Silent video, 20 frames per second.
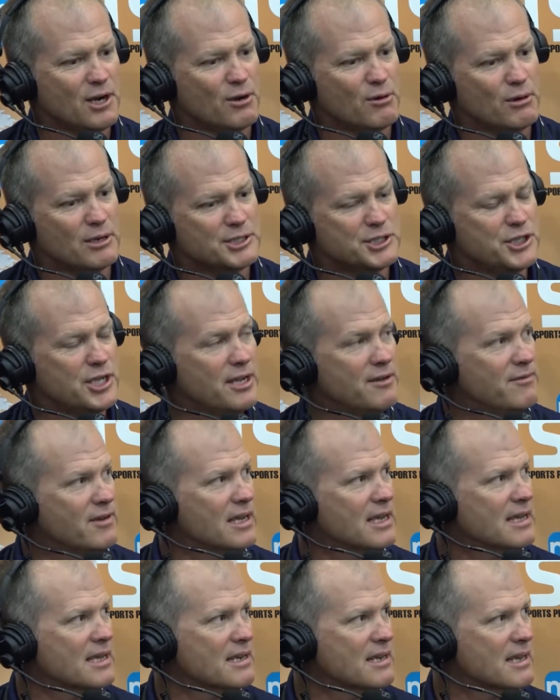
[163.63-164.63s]

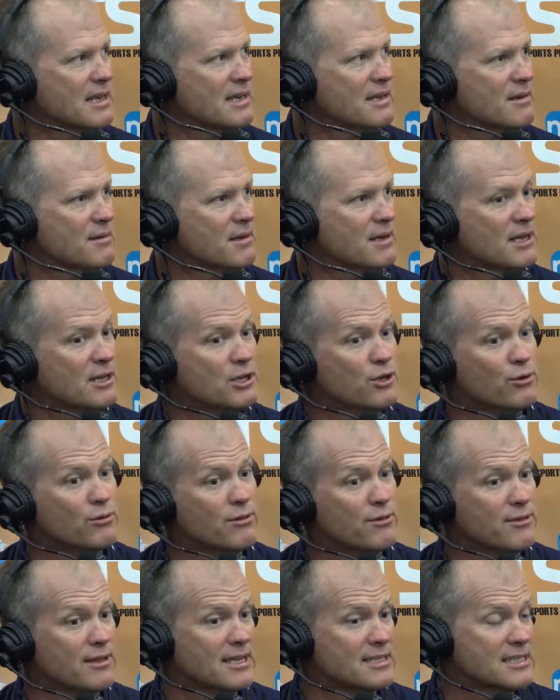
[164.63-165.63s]
achieving and doing
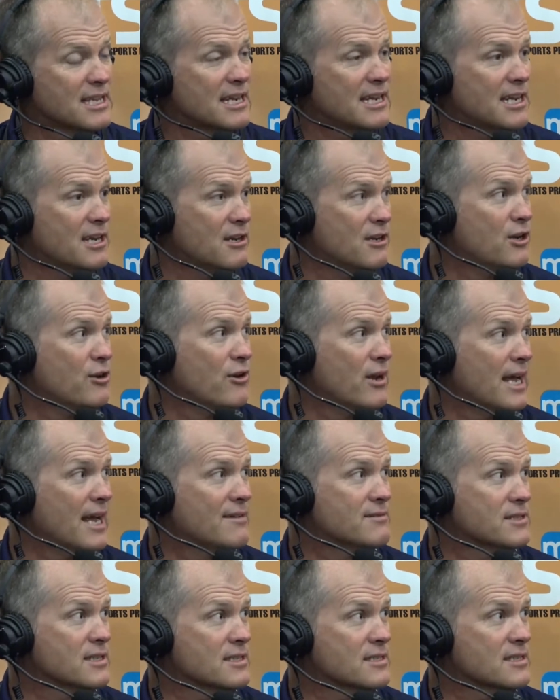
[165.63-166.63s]
the things they need to do to
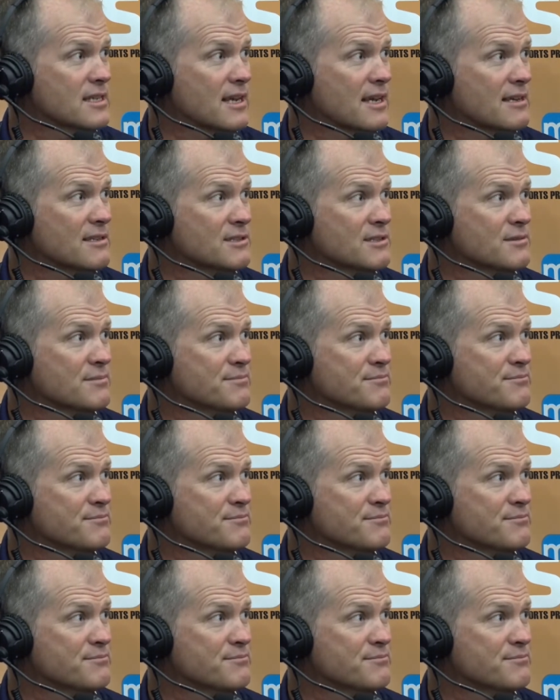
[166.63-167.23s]
have success.